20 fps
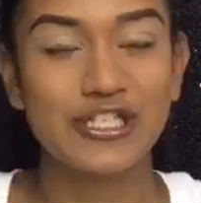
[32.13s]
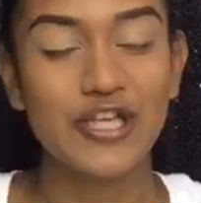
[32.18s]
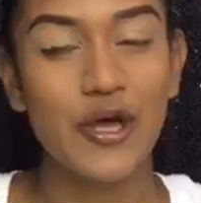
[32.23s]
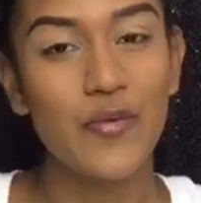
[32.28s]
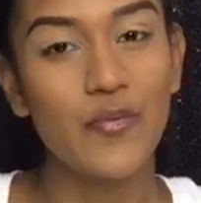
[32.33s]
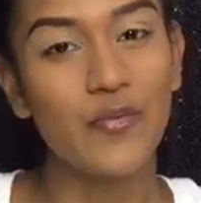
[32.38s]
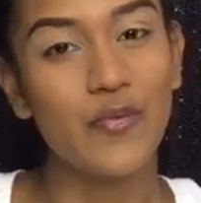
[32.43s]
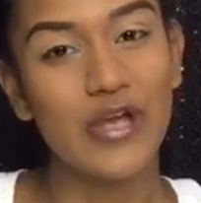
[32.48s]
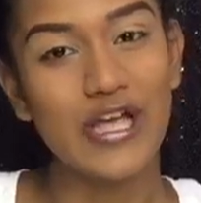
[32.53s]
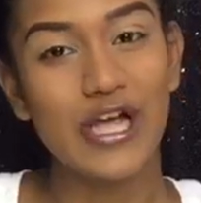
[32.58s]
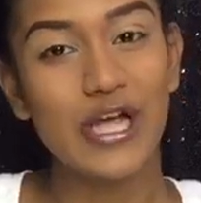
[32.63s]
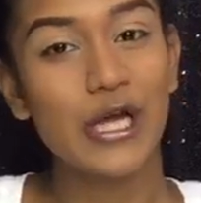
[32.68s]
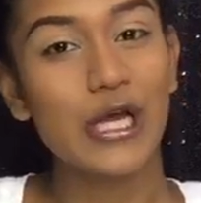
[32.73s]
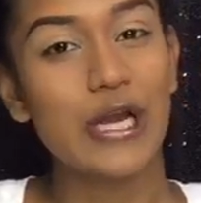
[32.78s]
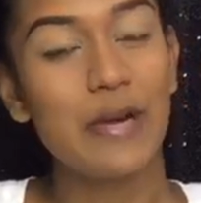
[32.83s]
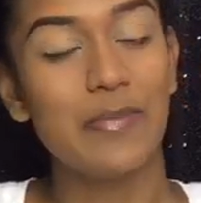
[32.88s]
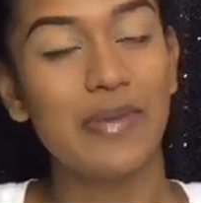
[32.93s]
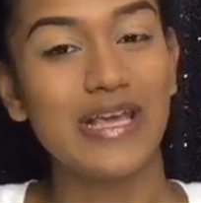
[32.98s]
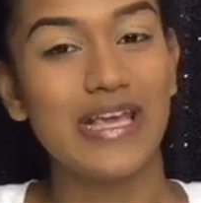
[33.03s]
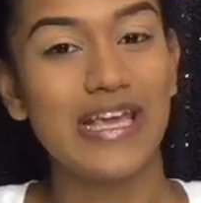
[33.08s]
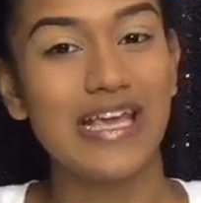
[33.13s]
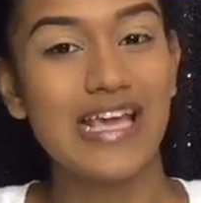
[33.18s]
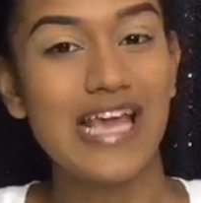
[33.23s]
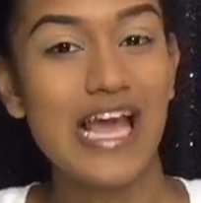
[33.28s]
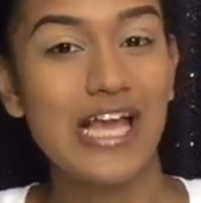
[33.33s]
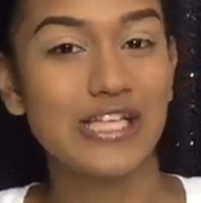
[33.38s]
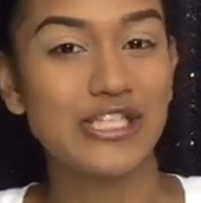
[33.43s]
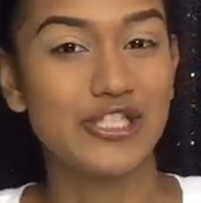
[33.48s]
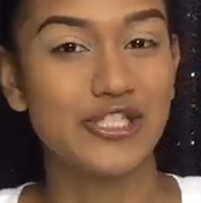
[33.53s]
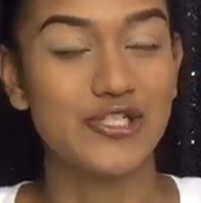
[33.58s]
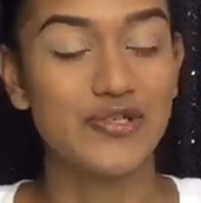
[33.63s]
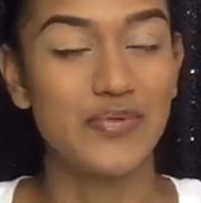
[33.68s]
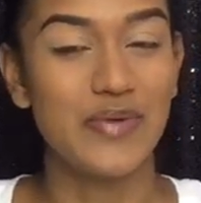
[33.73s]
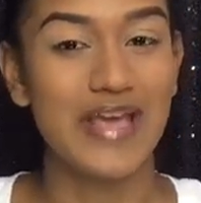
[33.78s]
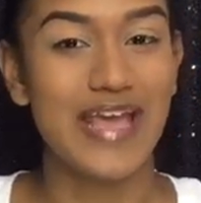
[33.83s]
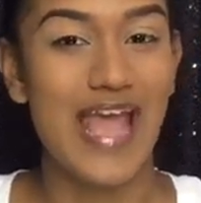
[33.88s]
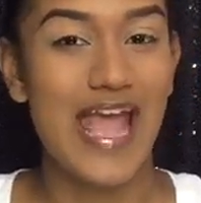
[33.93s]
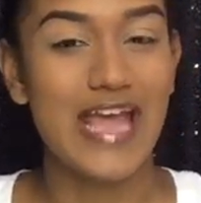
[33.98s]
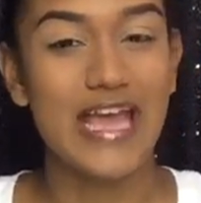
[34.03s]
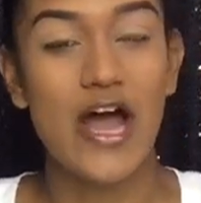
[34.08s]
So we are going to be
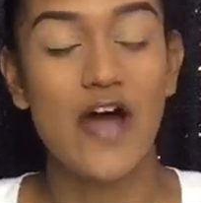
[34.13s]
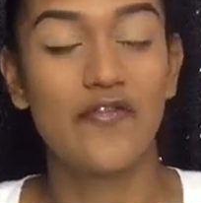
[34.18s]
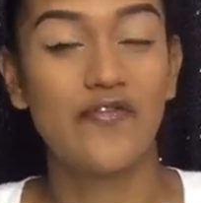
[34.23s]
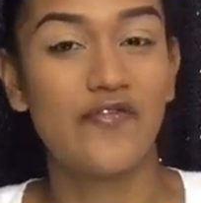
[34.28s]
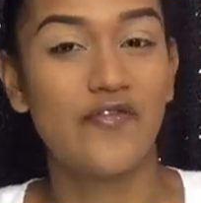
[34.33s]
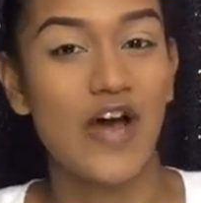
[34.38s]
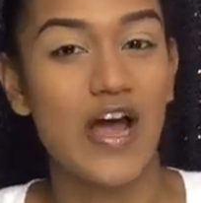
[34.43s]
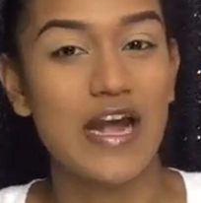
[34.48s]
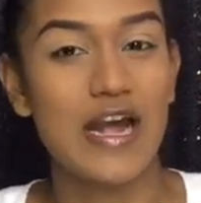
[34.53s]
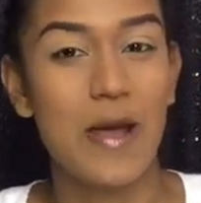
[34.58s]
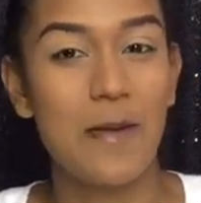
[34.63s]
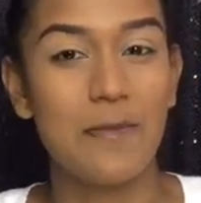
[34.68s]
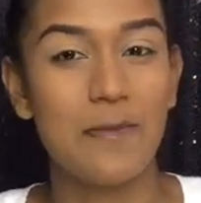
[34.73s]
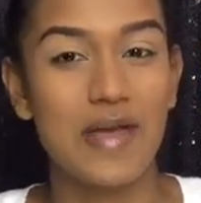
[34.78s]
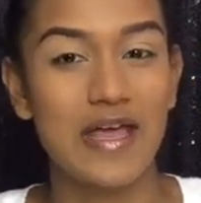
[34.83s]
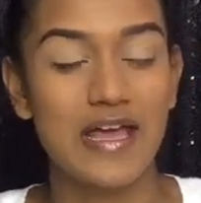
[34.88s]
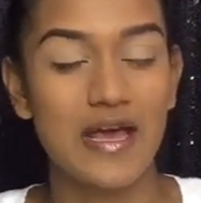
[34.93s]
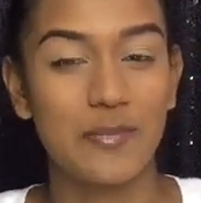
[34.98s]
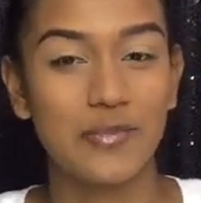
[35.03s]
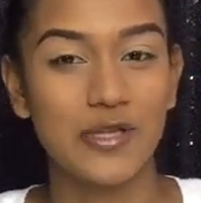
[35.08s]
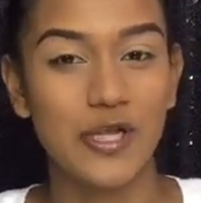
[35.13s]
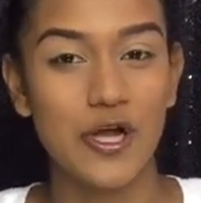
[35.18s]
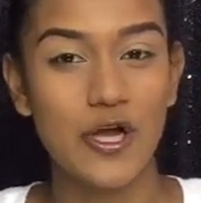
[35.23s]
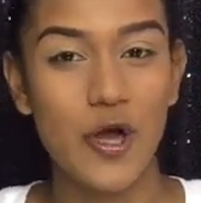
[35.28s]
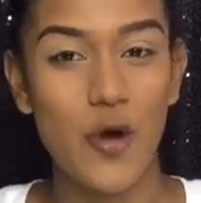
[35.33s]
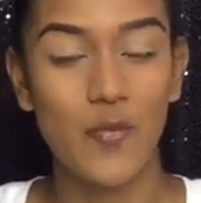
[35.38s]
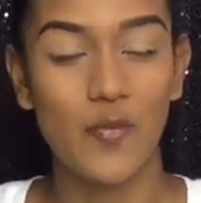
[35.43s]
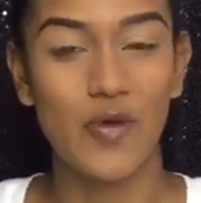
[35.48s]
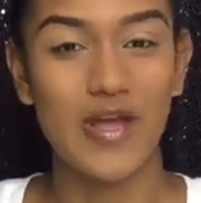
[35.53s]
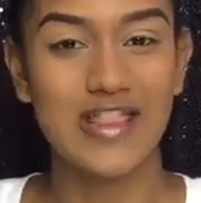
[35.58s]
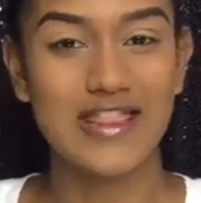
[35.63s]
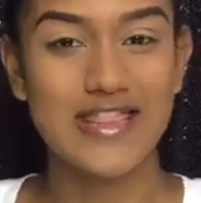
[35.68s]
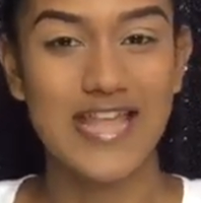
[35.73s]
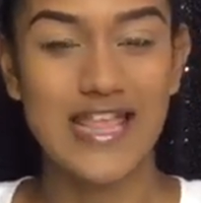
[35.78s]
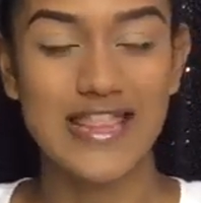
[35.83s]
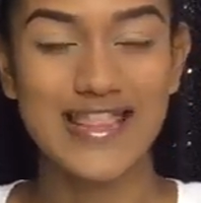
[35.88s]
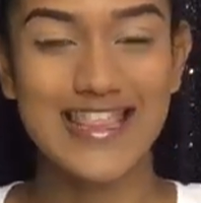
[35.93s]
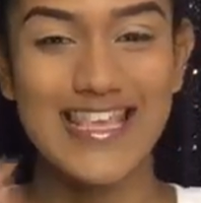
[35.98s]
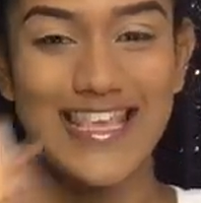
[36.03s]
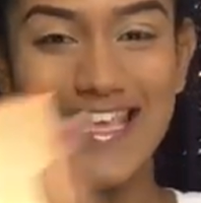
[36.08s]
doing a fun makeup look with
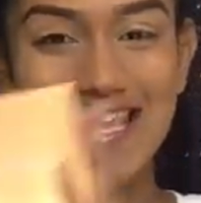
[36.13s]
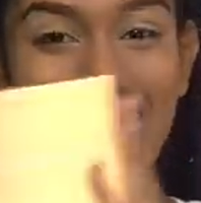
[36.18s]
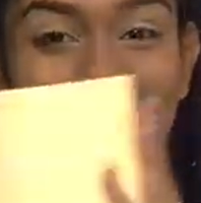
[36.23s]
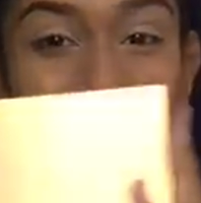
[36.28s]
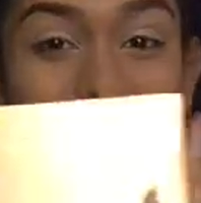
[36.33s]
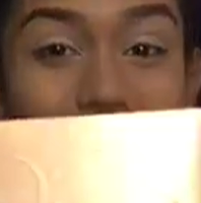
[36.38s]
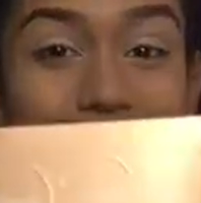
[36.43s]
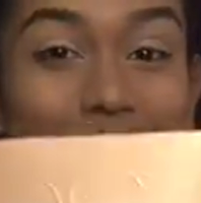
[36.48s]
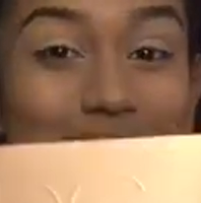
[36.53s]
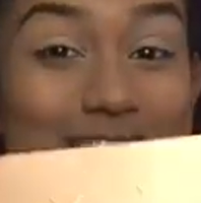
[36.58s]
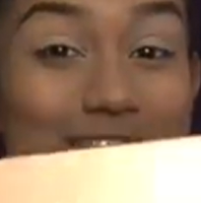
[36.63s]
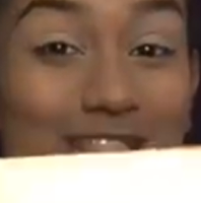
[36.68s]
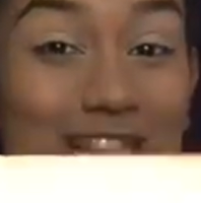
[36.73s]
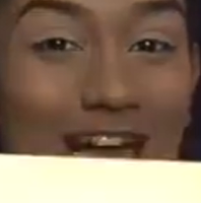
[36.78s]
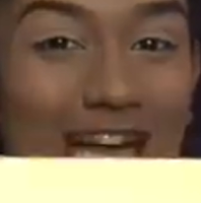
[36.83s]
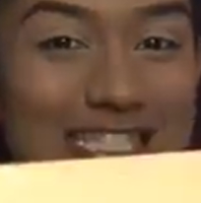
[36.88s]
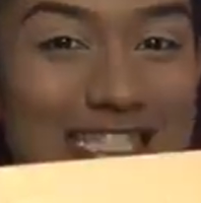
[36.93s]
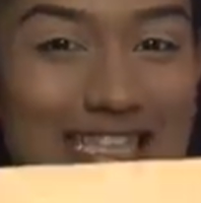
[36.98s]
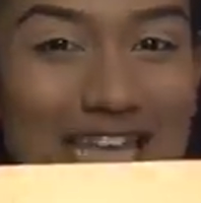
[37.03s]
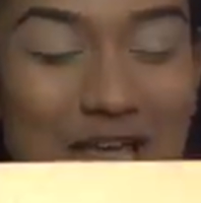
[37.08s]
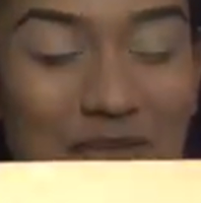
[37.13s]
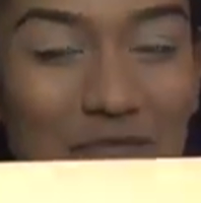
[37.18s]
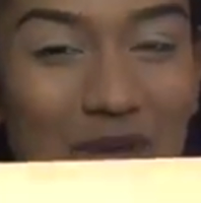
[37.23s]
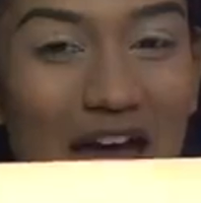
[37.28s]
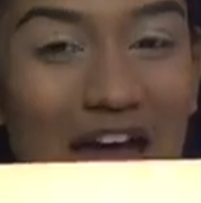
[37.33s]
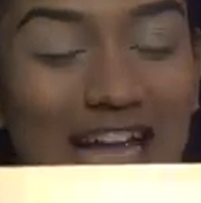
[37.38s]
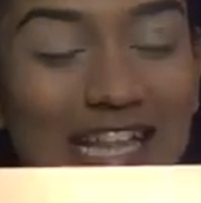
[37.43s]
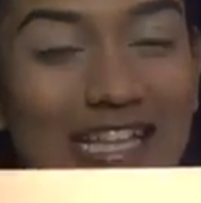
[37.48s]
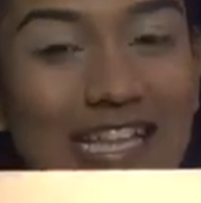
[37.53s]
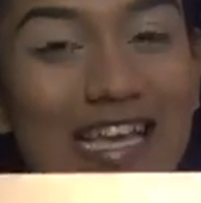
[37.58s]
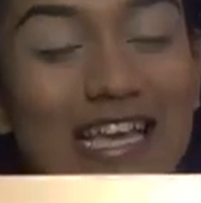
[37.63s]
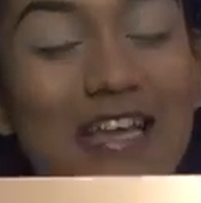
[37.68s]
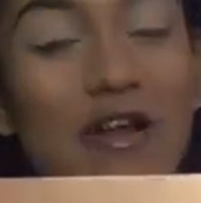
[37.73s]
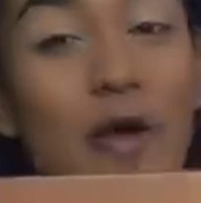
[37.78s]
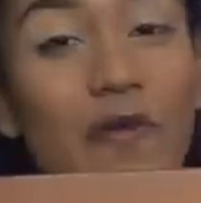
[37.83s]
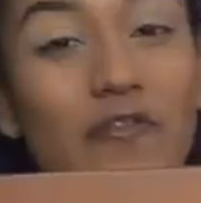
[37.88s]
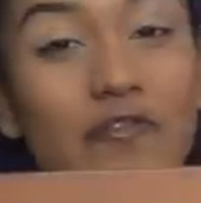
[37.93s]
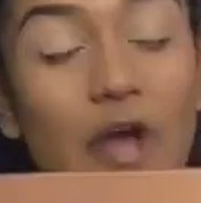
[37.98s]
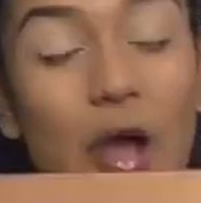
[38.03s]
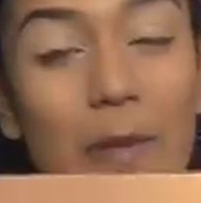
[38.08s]
the Latte
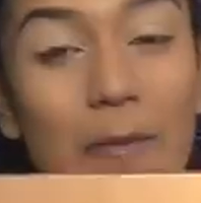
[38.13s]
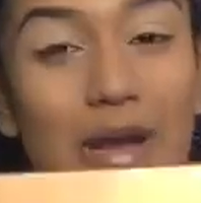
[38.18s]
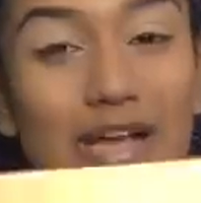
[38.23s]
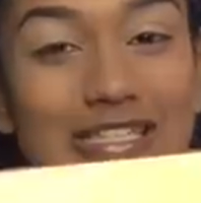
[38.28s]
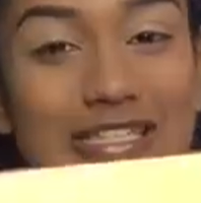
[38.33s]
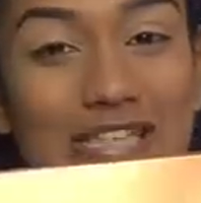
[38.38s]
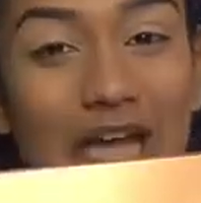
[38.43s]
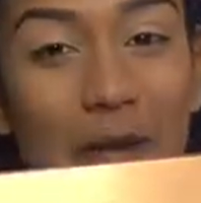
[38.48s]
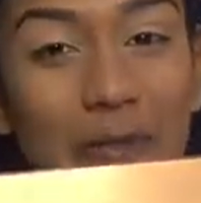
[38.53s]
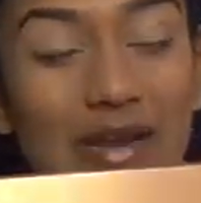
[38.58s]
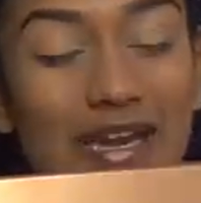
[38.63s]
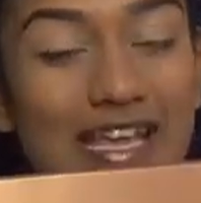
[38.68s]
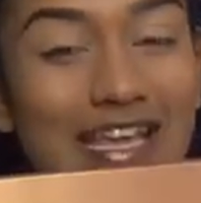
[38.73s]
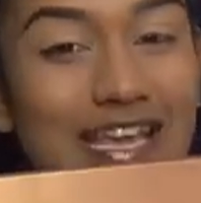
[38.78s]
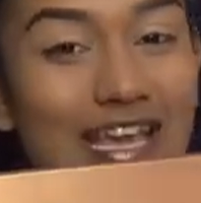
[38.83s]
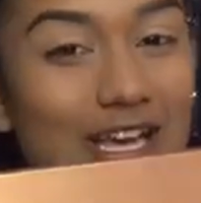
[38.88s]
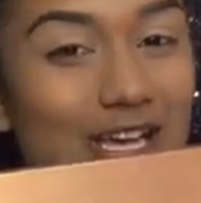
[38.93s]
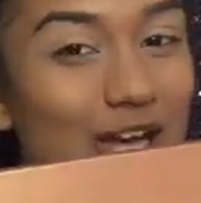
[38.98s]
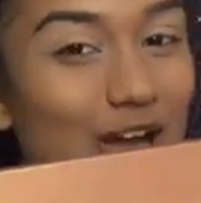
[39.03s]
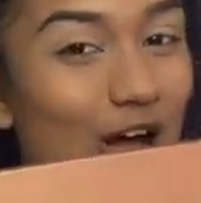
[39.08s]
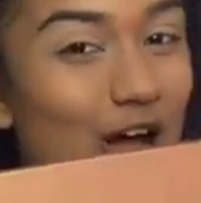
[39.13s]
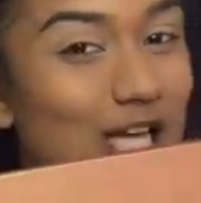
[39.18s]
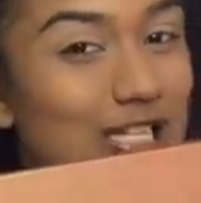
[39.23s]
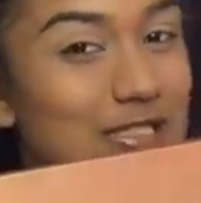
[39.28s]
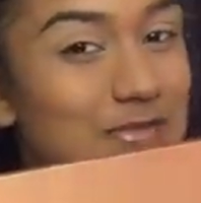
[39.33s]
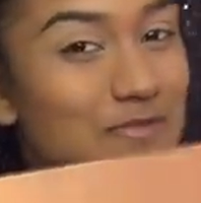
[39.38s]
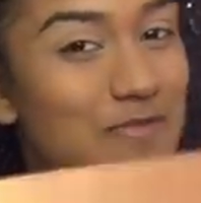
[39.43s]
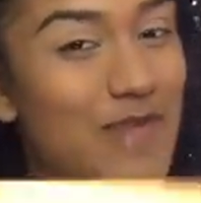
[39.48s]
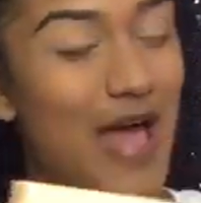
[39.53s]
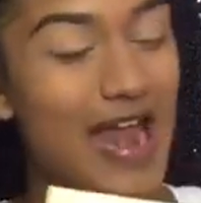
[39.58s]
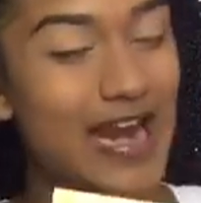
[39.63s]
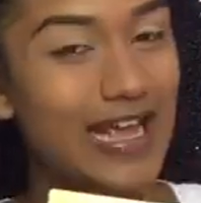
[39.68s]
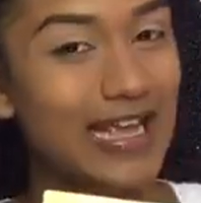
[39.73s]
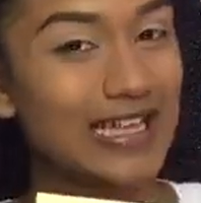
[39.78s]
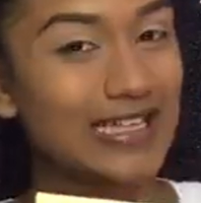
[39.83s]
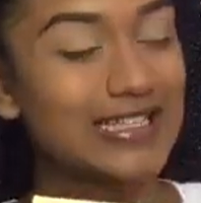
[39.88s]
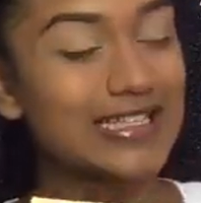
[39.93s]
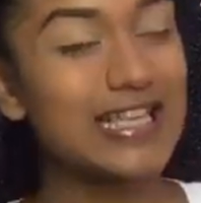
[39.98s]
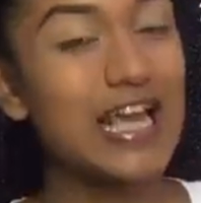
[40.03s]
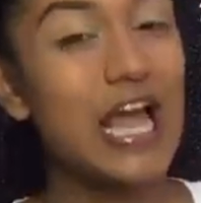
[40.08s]
palette from Dominique Cosmetics.